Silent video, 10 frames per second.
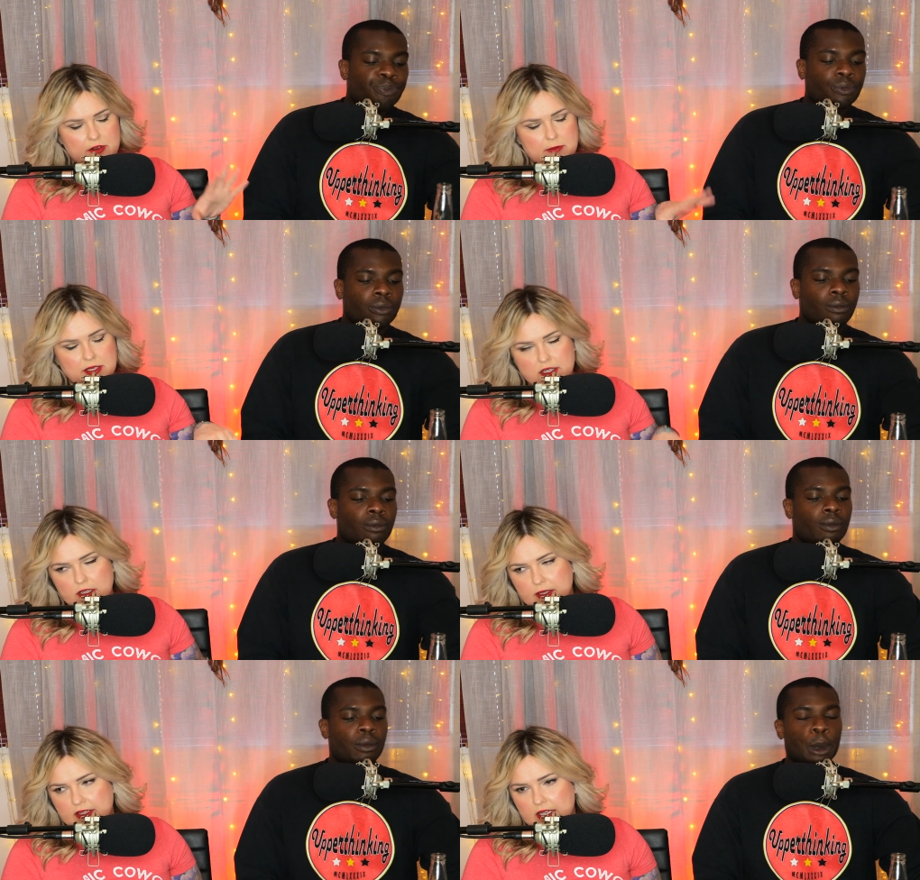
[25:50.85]
Speaker 1: I'm not talking
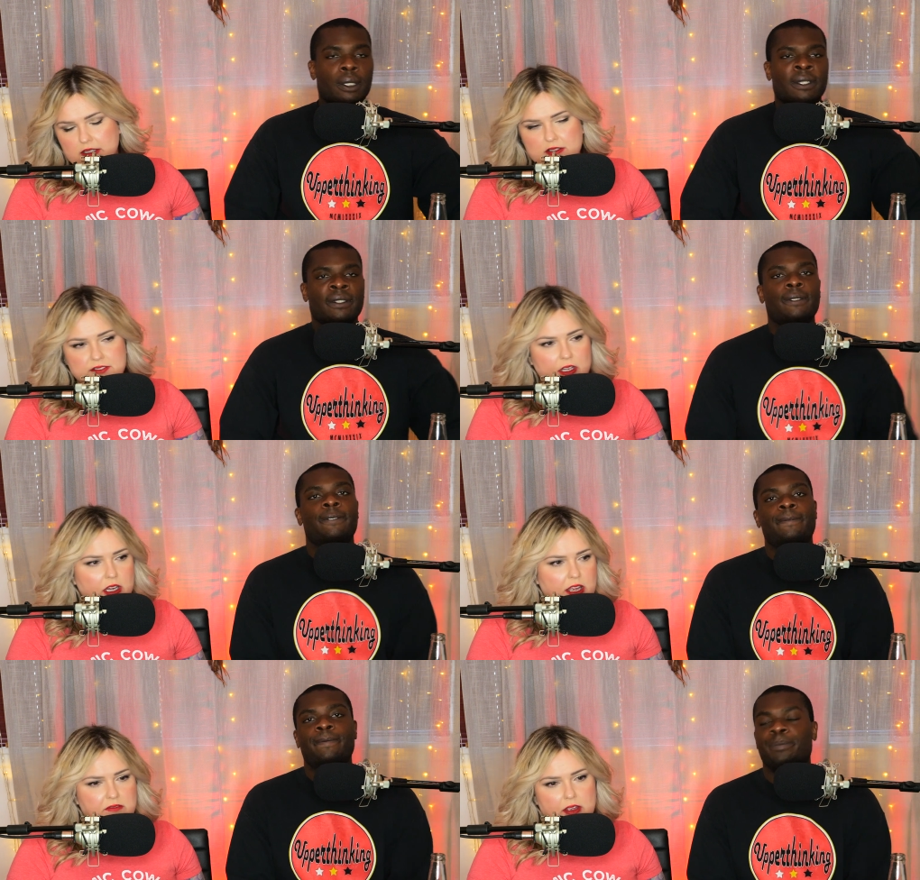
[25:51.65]
about that because
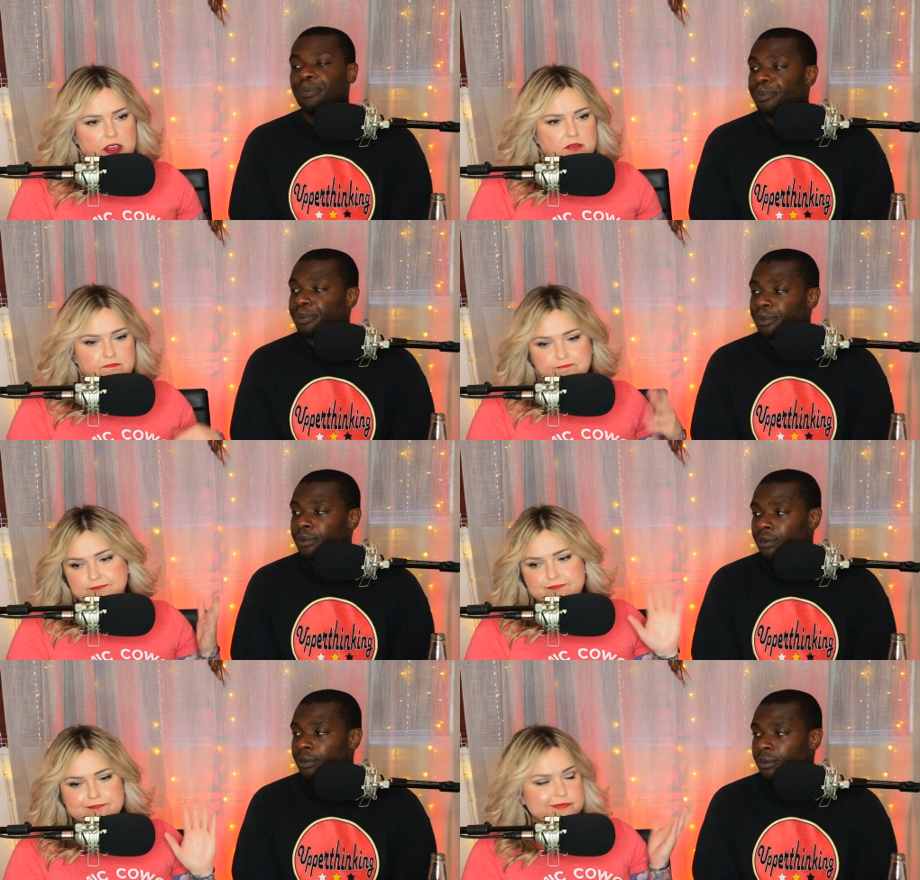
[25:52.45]
I I
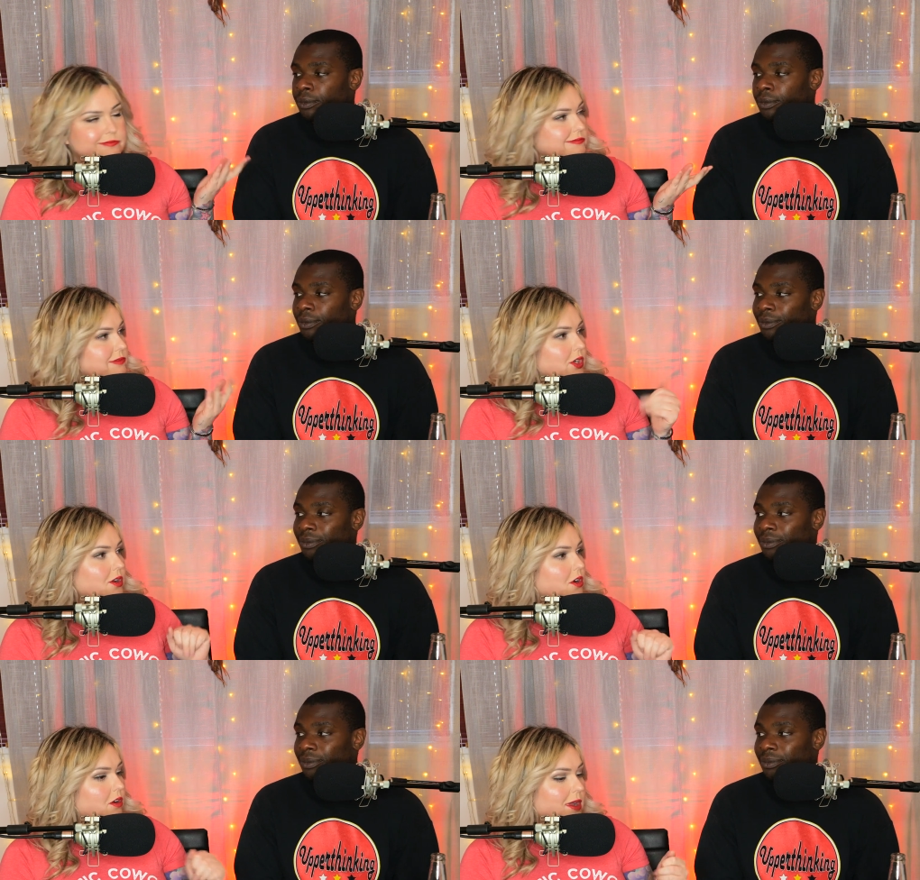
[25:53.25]
don't
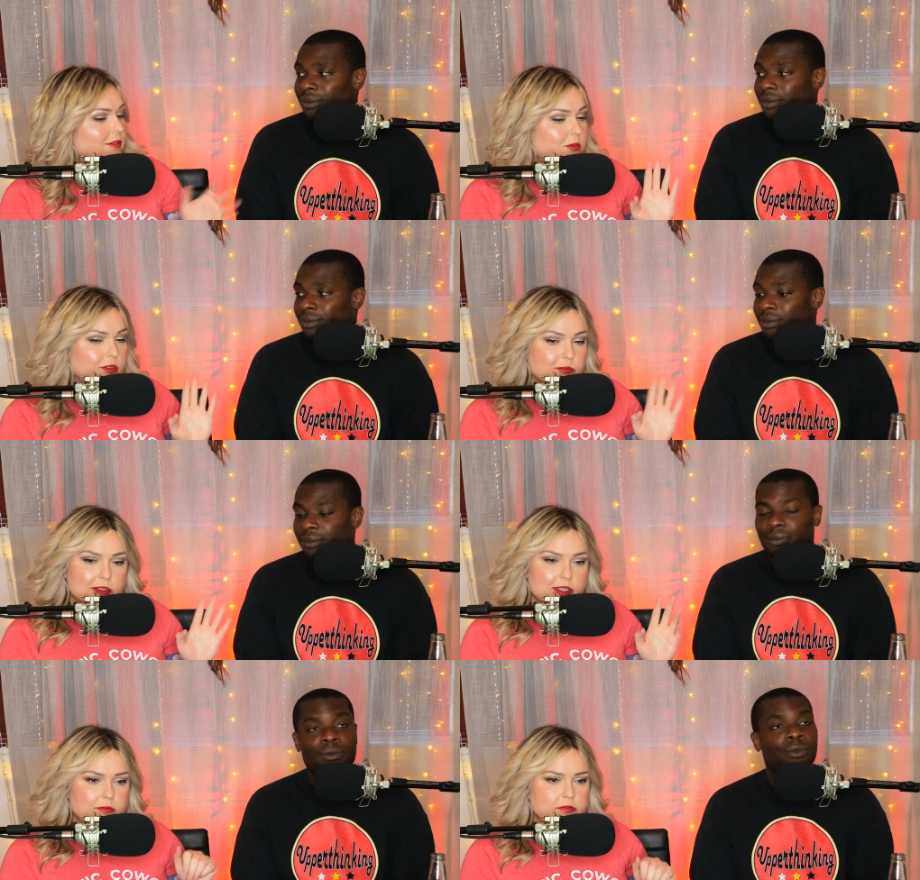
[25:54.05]
know him, haven't worked with
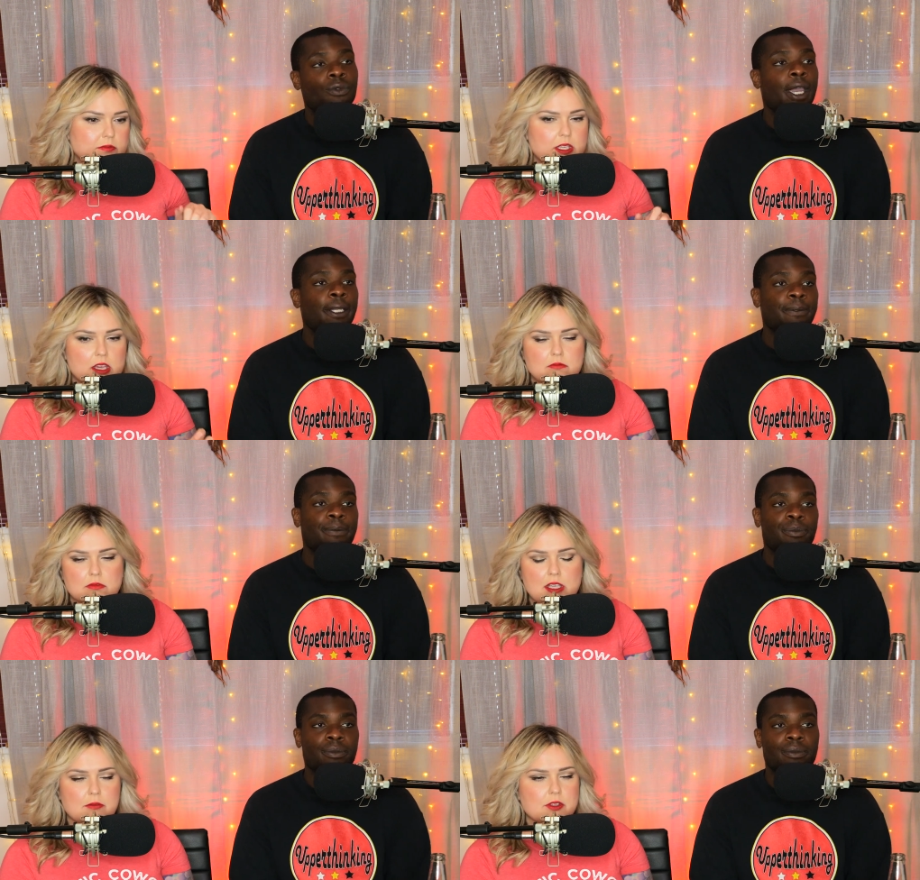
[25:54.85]
him, right. can't
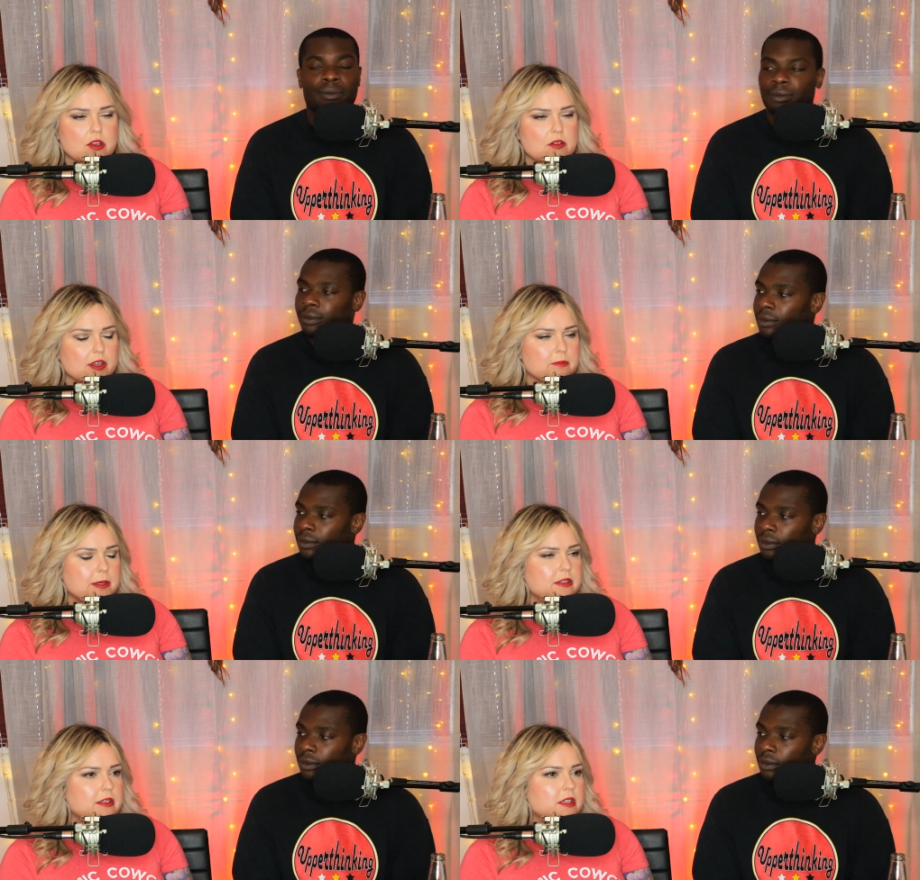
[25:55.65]
can't really go there.
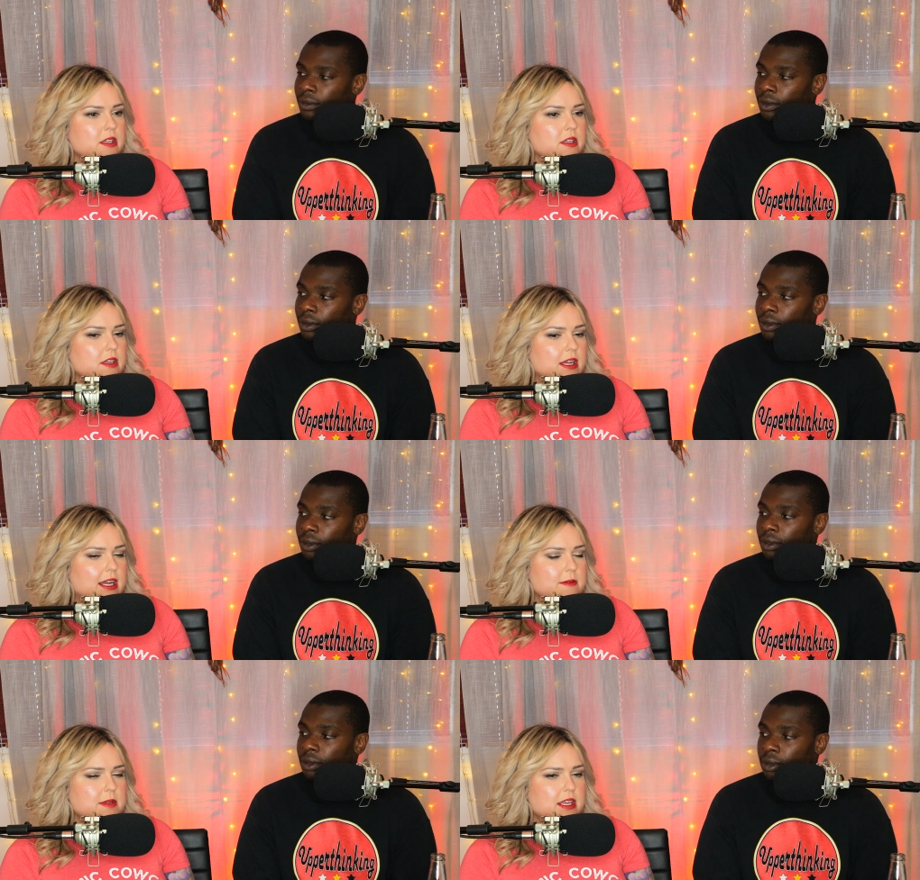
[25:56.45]
But
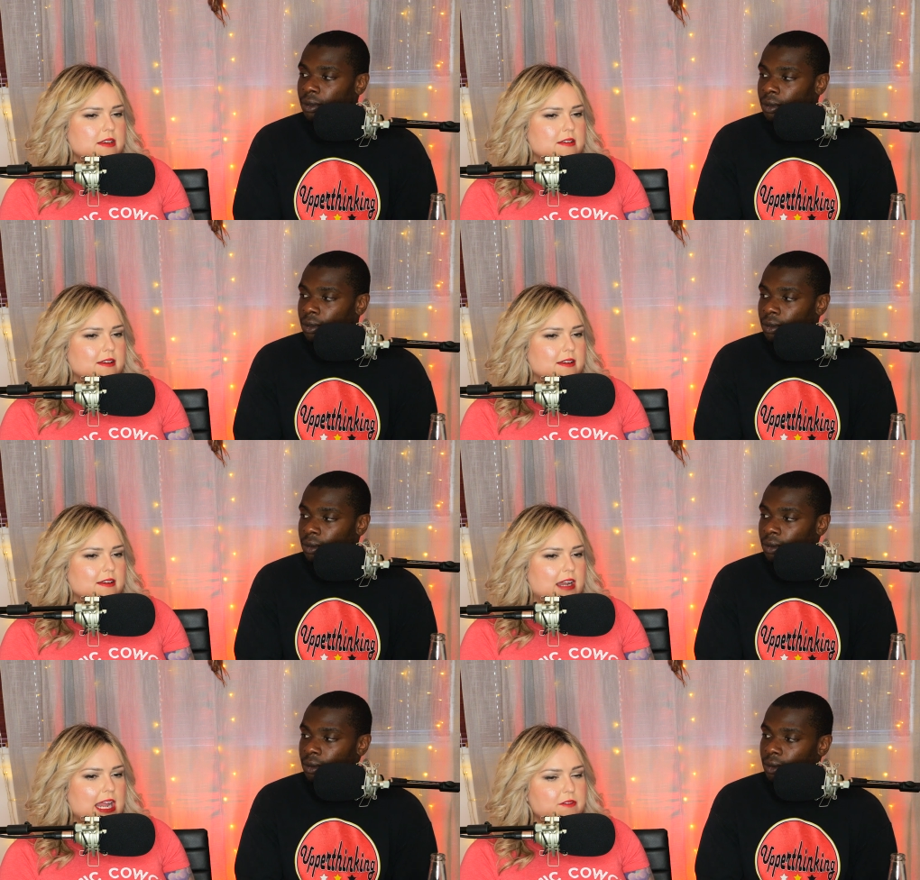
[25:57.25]
I mean,
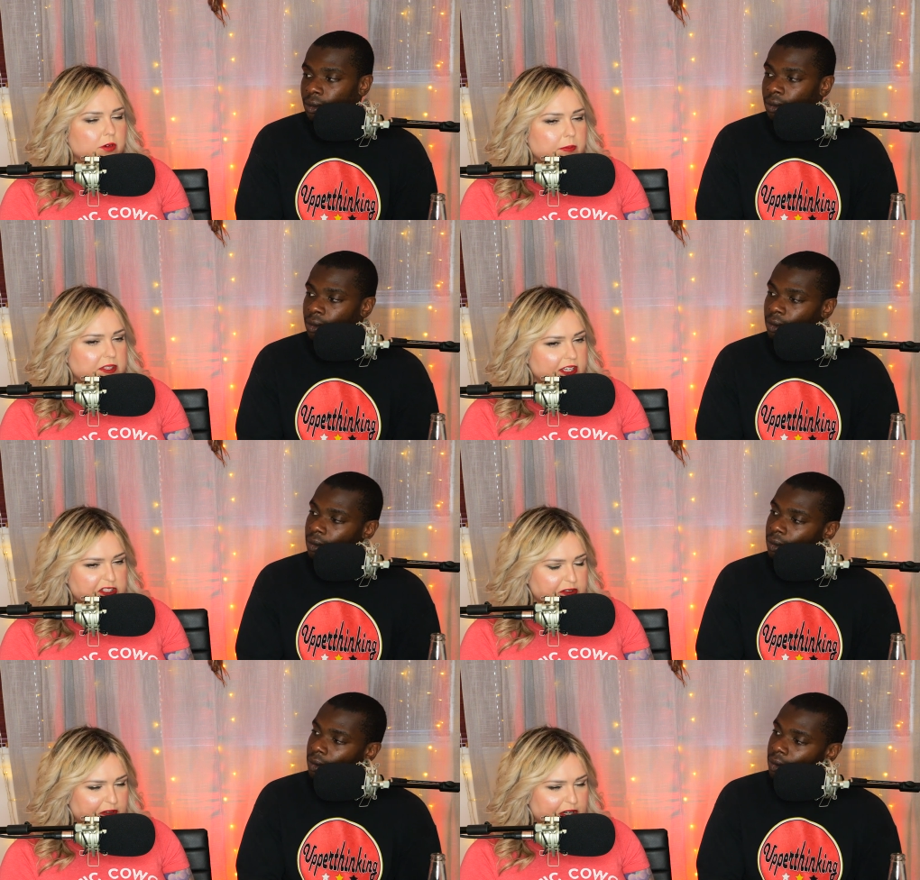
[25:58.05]
I have a
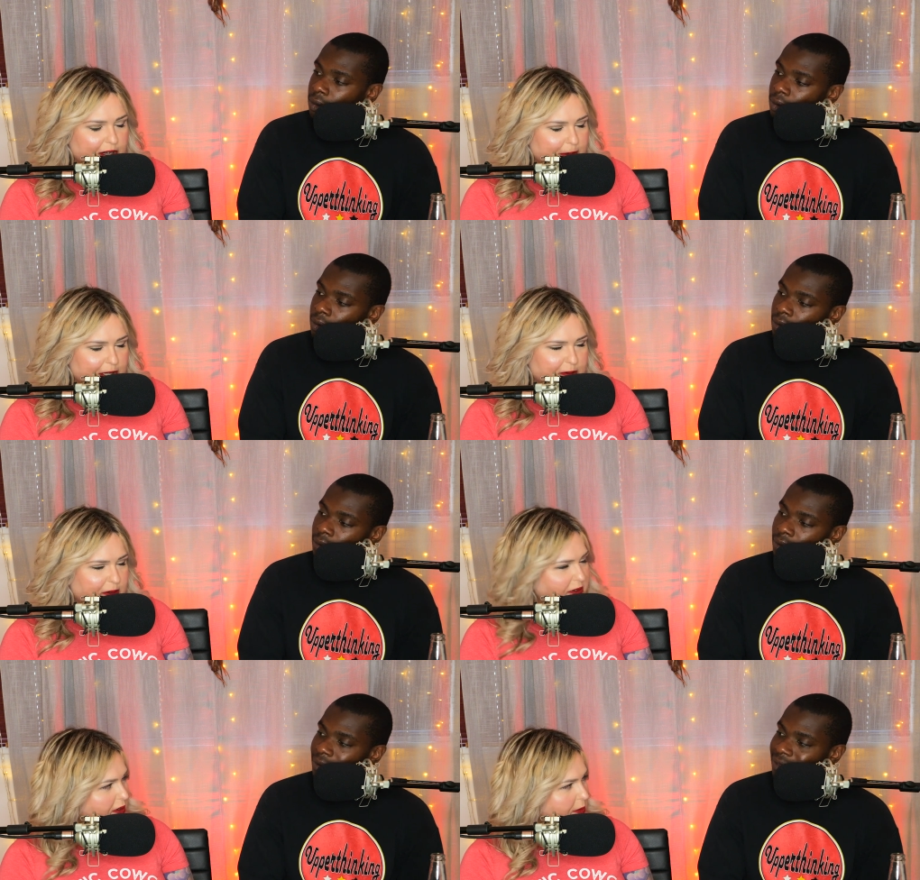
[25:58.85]
reputation for not playing well
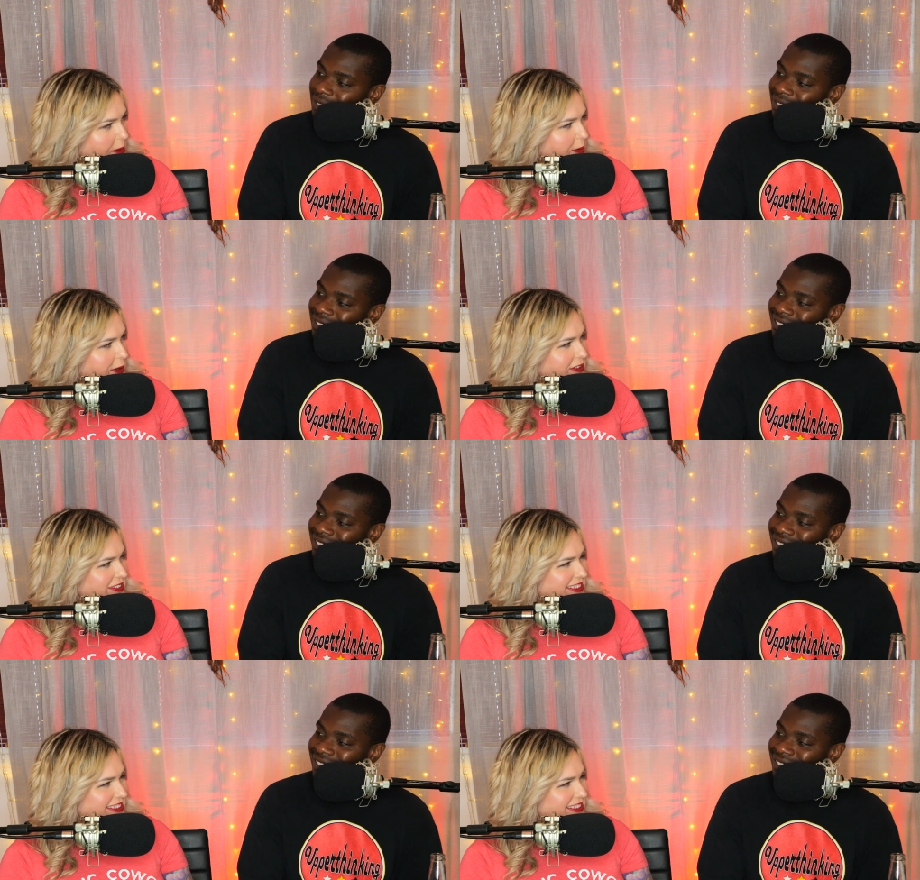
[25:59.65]
with other people.